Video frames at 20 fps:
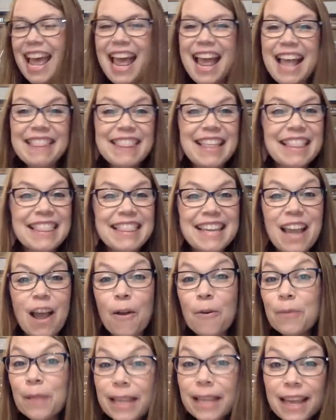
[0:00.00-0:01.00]
And then the
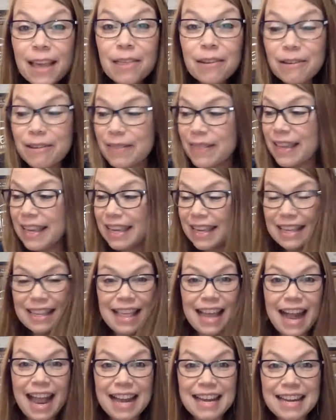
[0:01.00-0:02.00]
only other thing
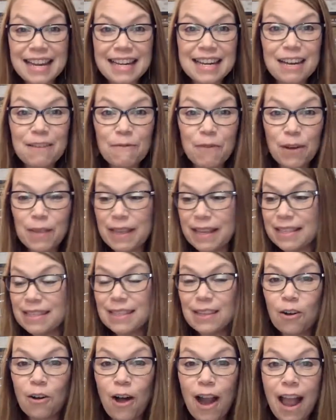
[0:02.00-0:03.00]
that I needed for
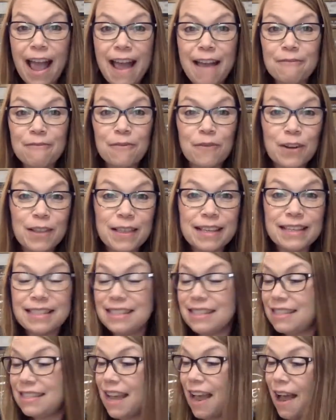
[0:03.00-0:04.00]
this craft, for
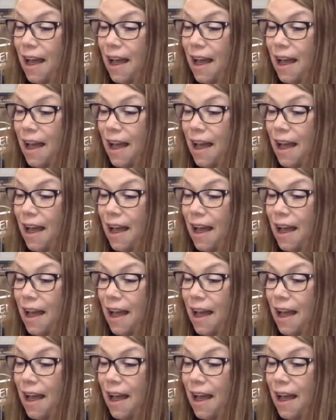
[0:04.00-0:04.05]
these